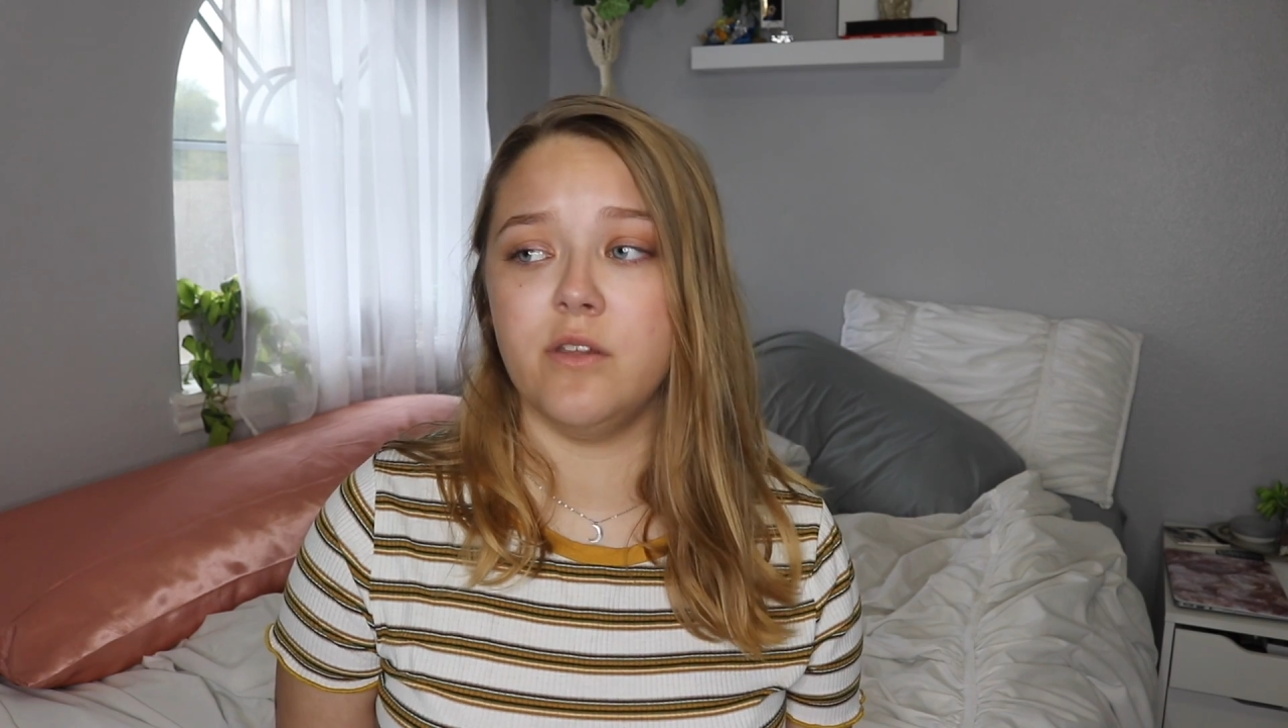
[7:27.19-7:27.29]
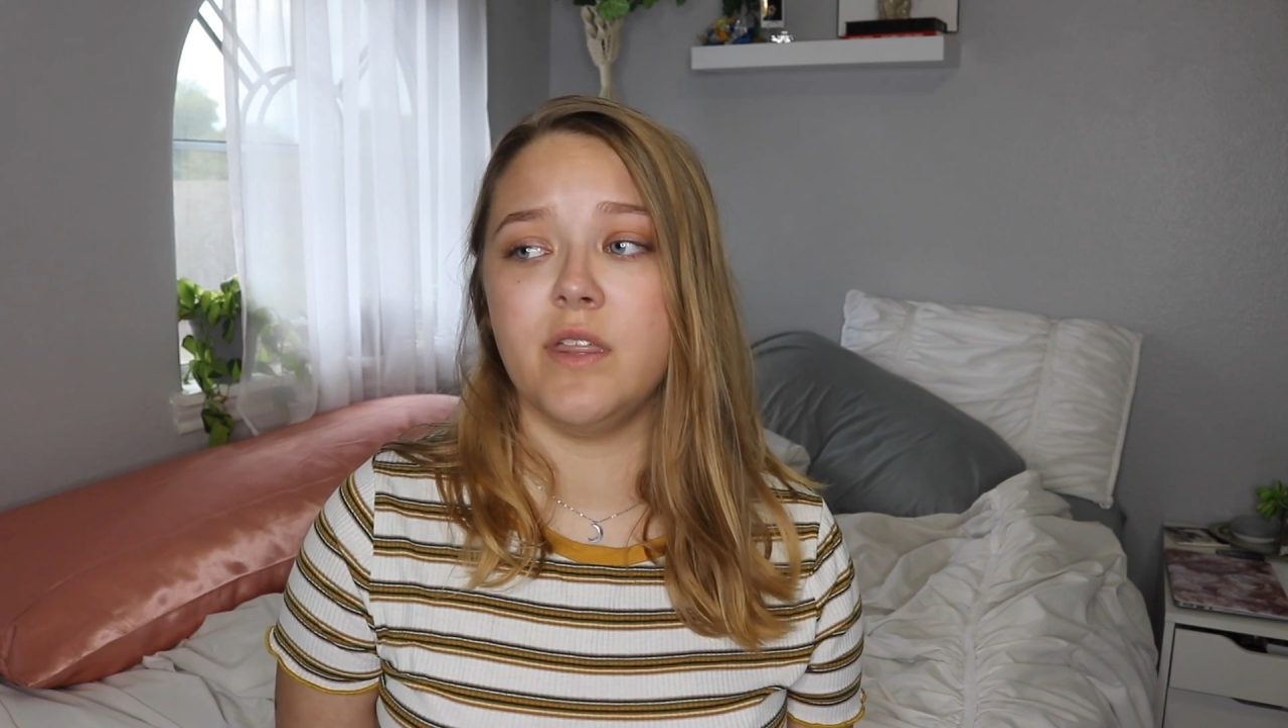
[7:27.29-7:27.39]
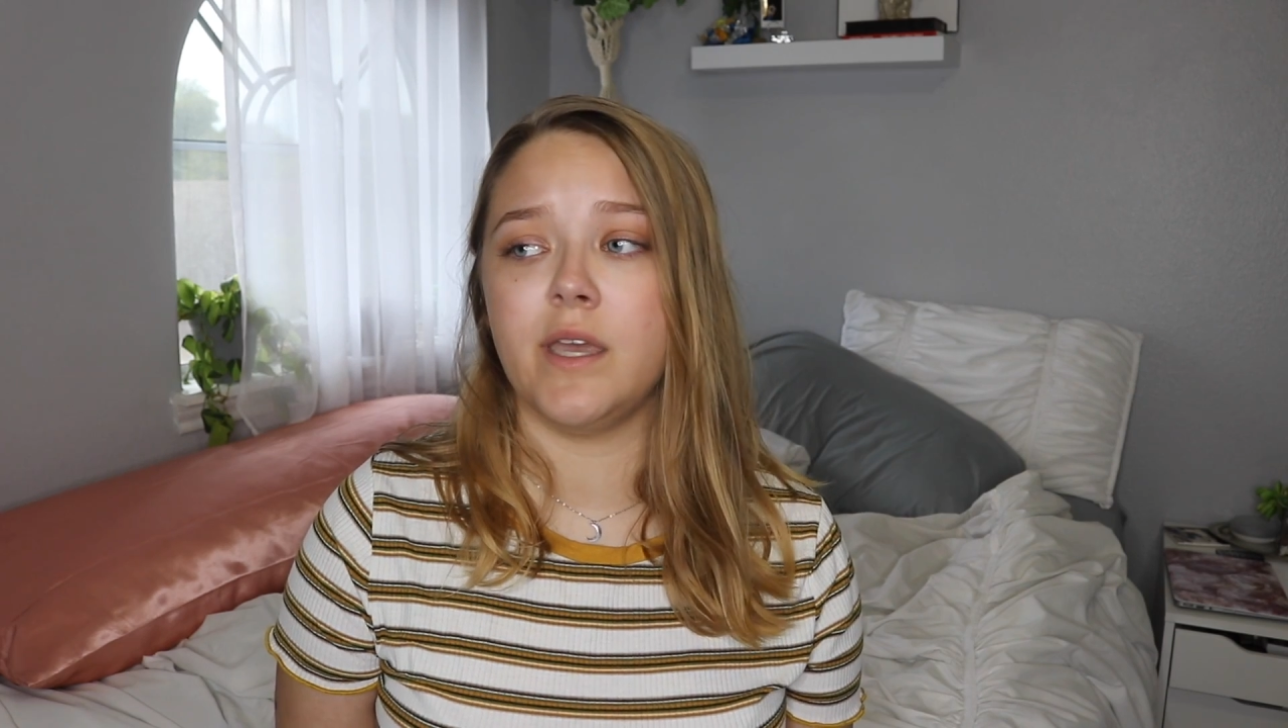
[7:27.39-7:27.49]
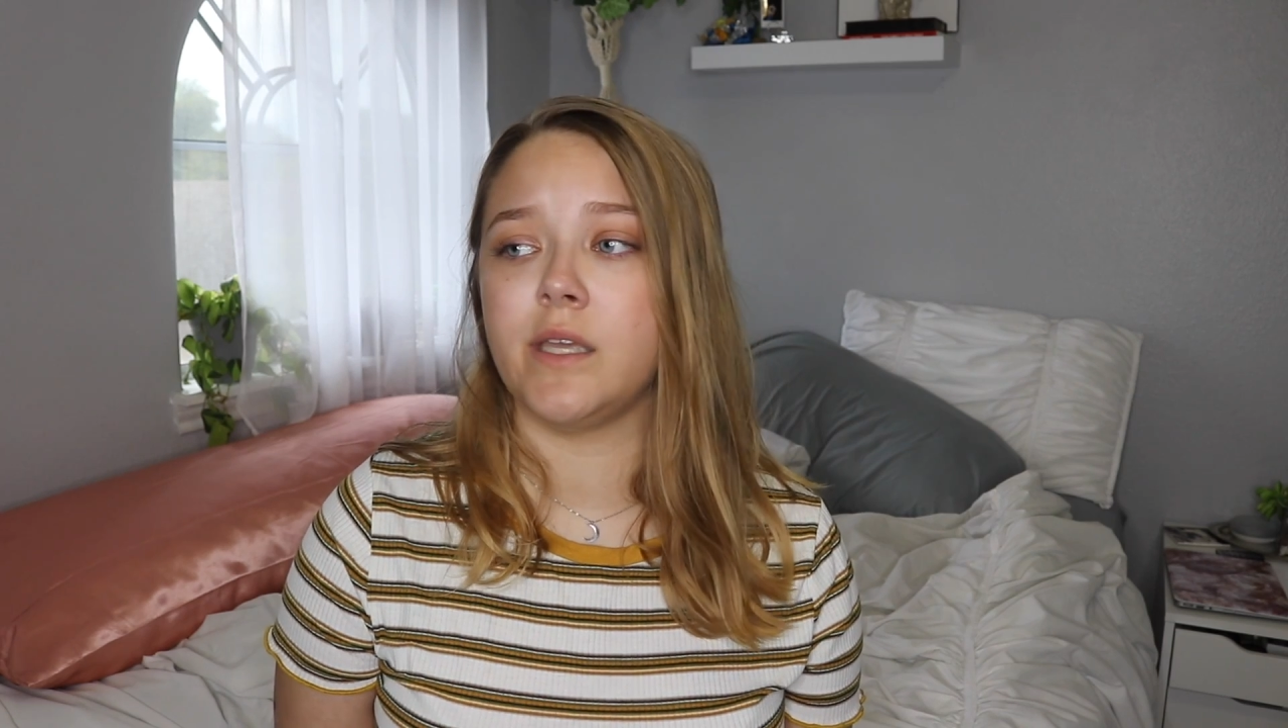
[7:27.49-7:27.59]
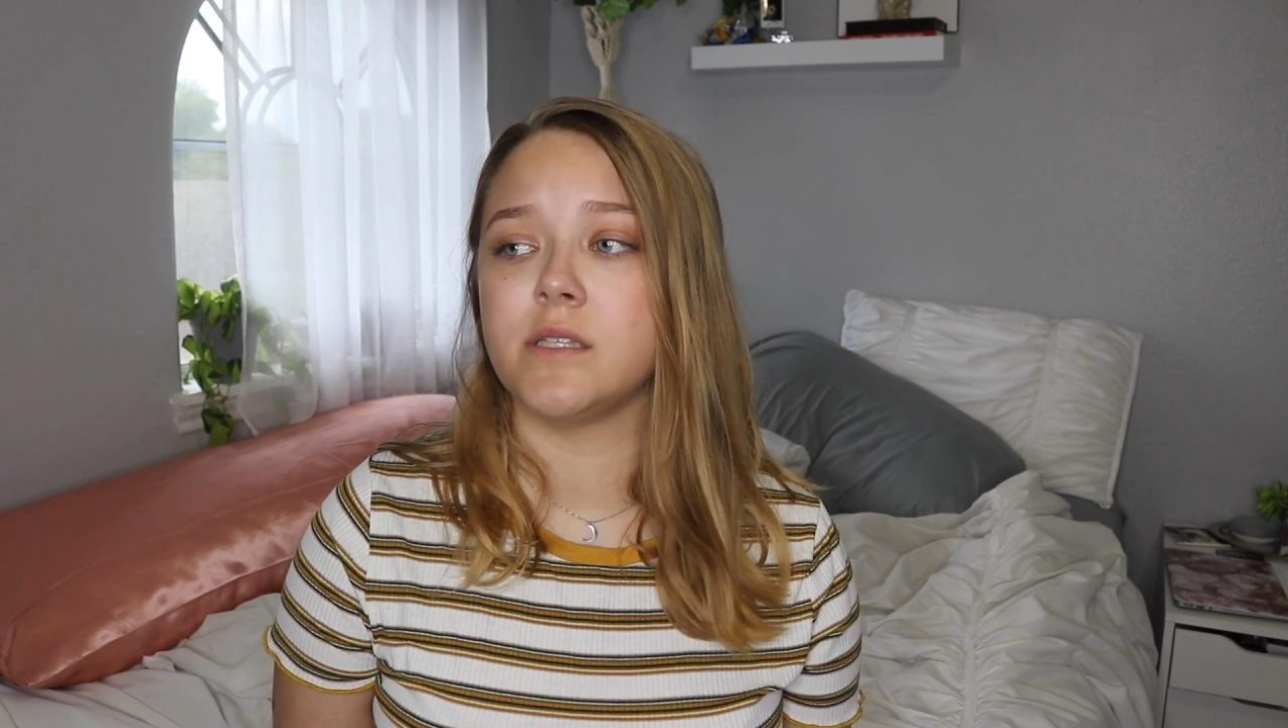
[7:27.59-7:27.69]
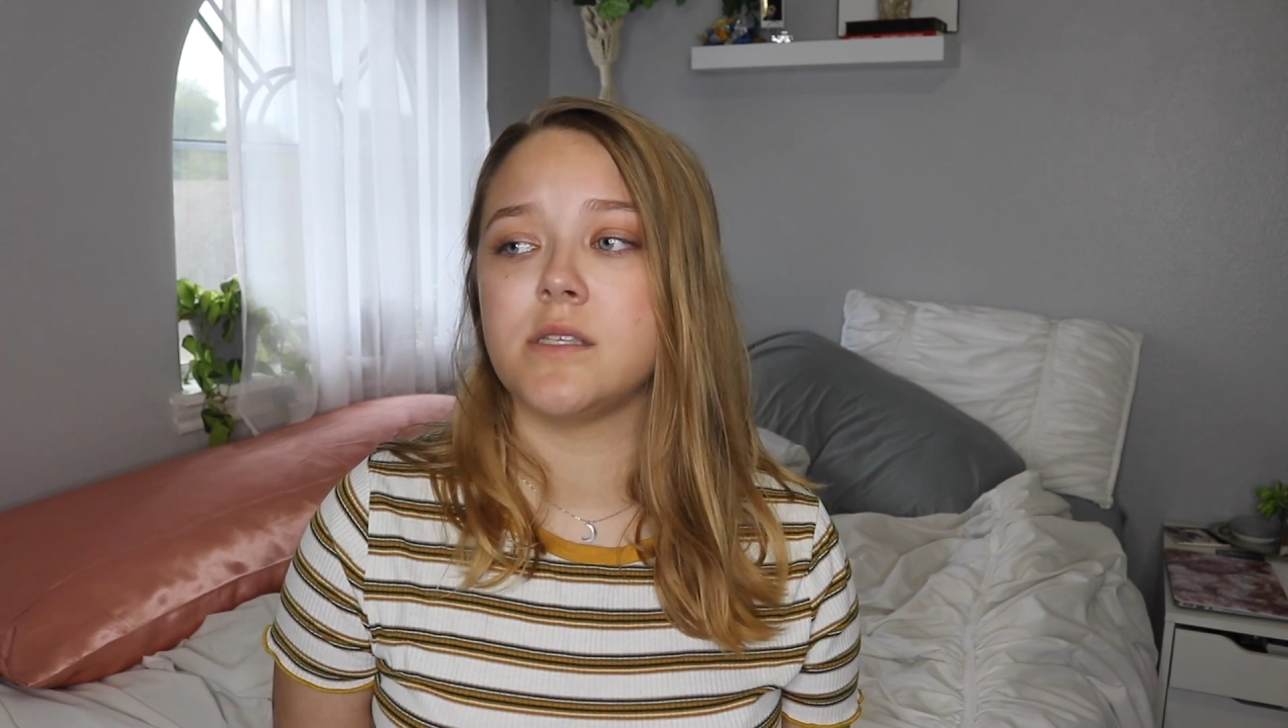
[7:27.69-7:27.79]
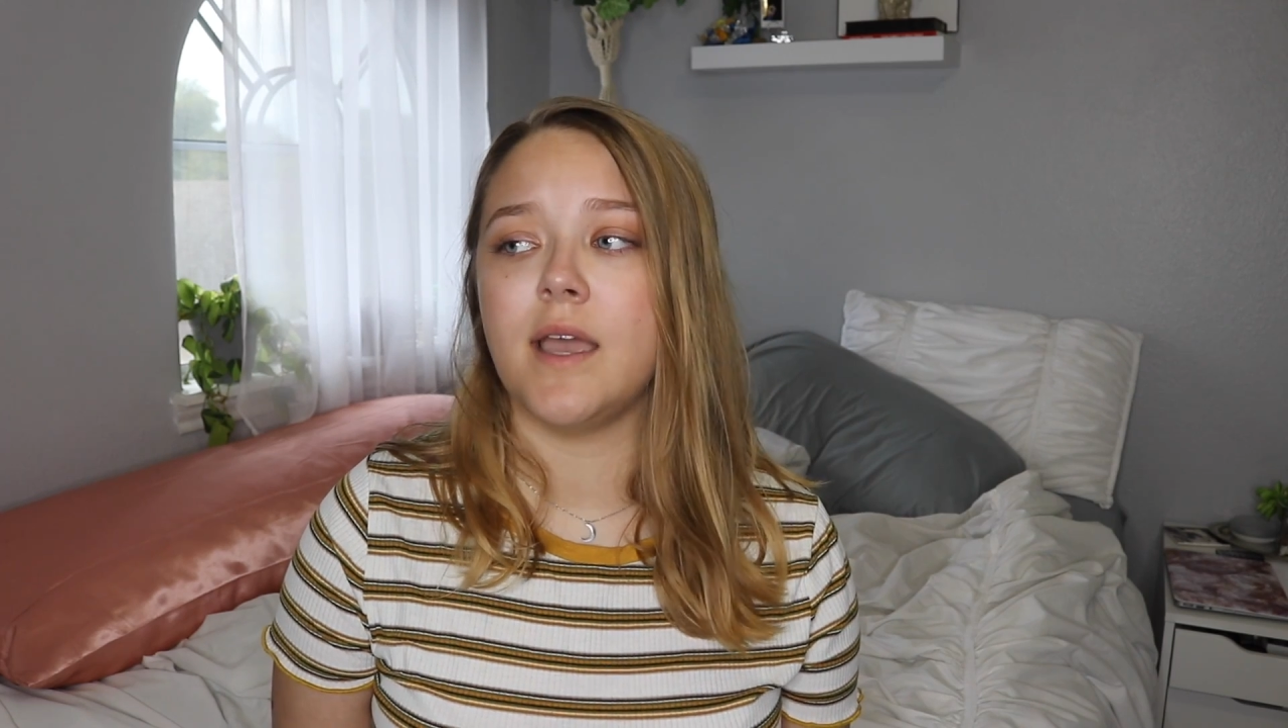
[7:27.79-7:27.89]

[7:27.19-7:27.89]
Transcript: things,